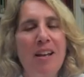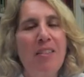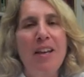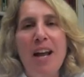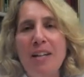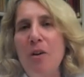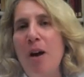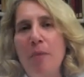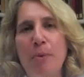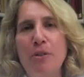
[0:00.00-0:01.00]
that I know
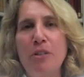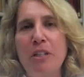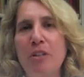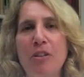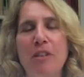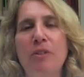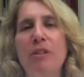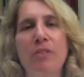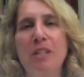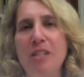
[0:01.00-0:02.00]
I personally could never
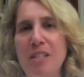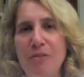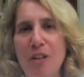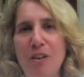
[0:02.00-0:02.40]
have conceived